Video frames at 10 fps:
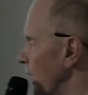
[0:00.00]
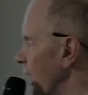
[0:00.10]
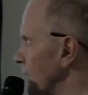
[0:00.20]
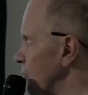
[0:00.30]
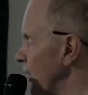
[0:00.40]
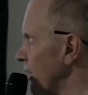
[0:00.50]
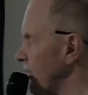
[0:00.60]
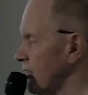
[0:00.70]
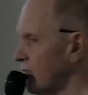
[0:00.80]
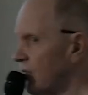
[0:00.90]
And today,
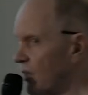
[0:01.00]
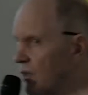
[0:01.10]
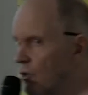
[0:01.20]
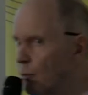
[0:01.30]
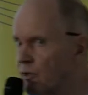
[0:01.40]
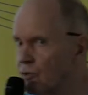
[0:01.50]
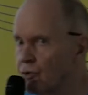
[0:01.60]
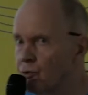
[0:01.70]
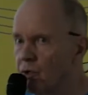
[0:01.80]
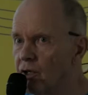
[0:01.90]
this is an, an, open
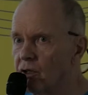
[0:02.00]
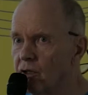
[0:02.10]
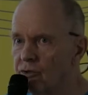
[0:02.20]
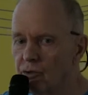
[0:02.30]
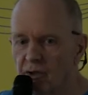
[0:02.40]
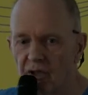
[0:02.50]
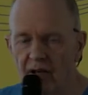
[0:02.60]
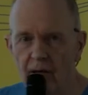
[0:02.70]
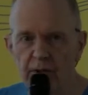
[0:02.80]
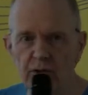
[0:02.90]
source world. So the
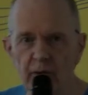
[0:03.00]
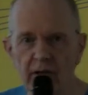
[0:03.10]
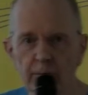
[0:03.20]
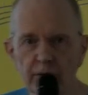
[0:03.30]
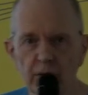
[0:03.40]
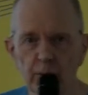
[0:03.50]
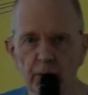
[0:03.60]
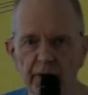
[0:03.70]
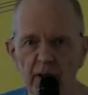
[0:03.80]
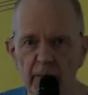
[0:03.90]
cloud is one
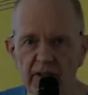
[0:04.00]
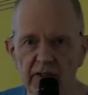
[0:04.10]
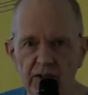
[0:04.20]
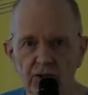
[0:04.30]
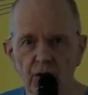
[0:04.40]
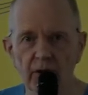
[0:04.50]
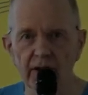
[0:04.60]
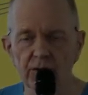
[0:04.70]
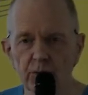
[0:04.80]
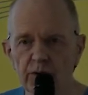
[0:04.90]
component that makes this grow
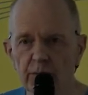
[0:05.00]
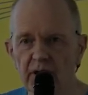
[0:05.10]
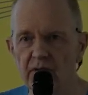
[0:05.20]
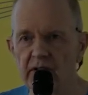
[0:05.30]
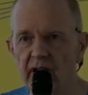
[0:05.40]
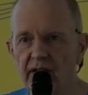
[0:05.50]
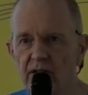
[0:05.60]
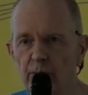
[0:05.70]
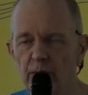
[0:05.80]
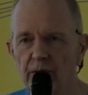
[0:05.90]
like you wouldn't believe it. The other
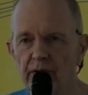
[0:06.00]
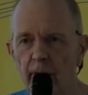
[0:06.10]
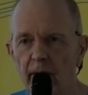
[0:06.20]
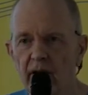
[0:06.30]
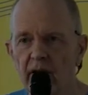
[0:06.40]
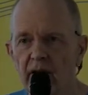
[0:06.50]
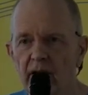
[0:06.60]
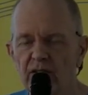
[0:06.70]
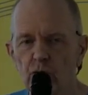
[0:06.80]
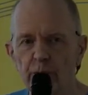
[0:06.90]
component
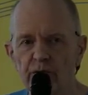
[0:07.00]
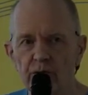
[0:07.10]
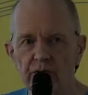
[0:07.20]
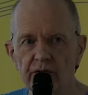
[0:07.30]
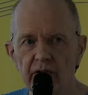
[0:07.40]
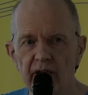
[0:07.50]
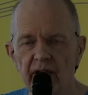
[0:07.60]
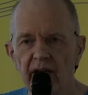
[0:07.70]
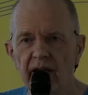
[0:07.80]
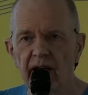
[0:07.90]
is open source.
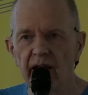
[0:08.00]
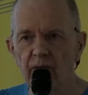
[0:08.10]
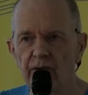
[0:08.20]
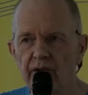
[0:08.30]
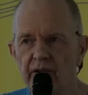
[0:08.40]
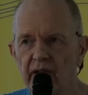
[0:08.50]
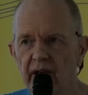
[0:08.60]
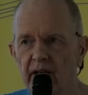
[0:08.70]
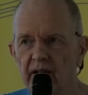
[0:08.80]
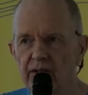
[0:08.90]
Everything
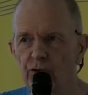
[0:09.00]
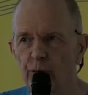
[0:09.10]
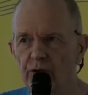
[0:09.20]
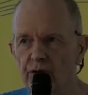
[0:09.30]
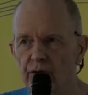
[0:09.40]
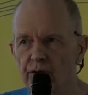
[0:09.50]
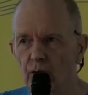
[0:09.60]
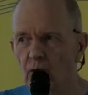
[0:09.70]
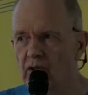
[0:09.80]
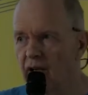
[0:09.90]
here is open source.
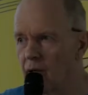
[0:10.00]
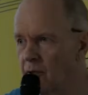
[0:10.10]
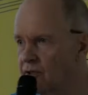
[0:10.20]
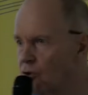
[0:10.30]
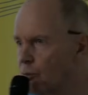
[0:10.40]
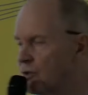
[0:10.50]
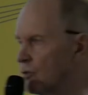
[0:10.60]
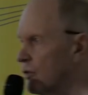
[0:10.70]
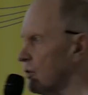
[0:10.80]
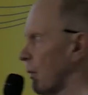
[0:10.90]
All the libraries are open
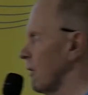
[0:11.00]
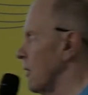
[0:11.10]
source.